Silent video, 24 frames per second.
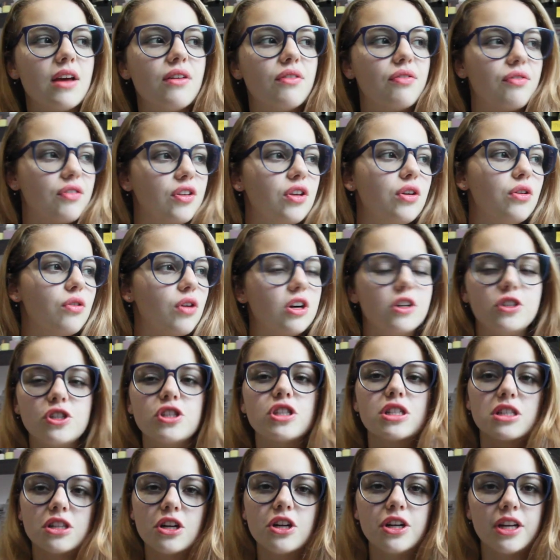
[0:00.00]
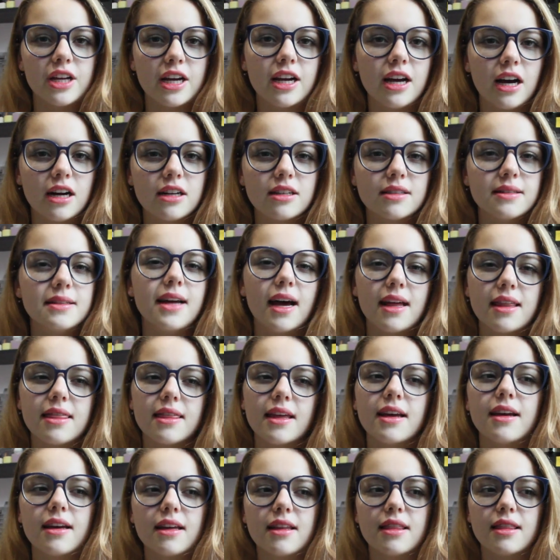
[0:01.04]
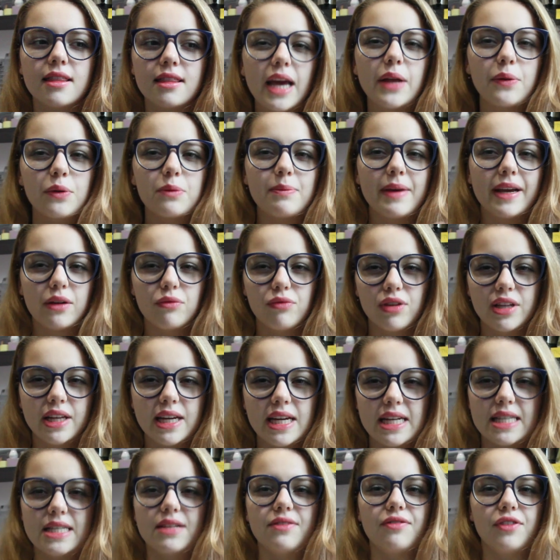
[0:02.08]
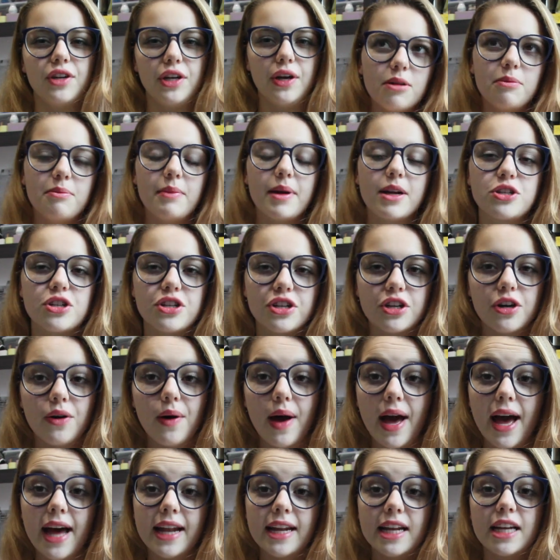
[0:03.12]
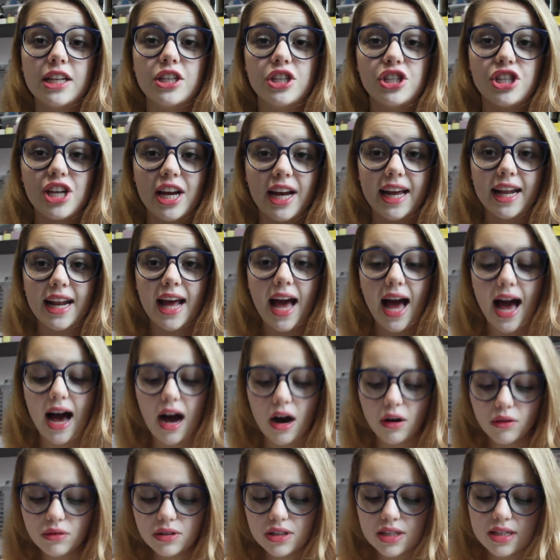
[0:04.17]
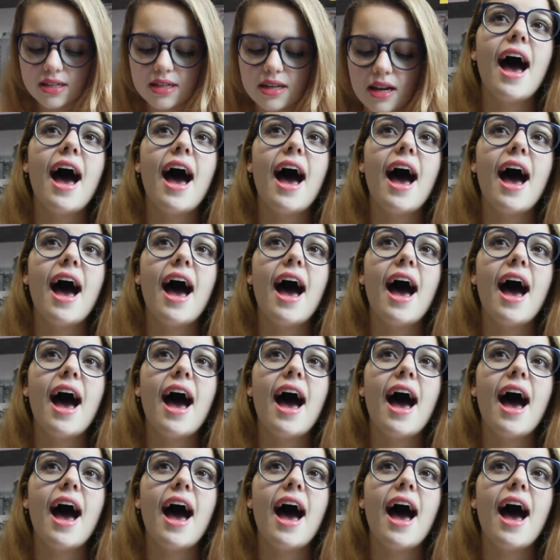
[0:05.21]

If you are just learning Hangul, I think it would make it really easy for you. Make sure to go ahead and check it out.